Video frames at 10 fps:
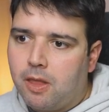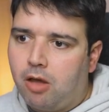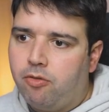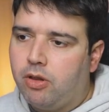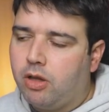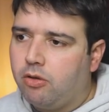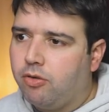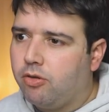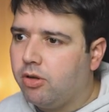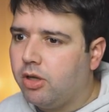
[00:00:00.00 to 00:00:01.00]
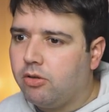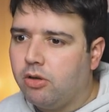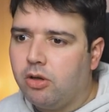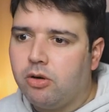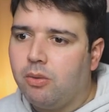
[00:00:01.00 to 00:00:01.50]
I think that if I select
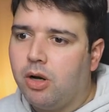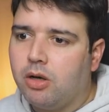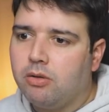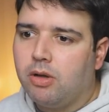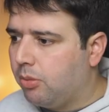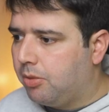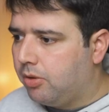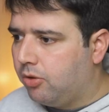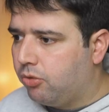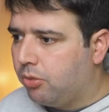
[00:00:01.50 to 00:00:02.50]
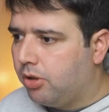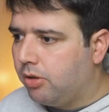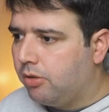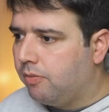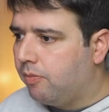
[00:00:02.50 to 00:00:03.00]
another one example this one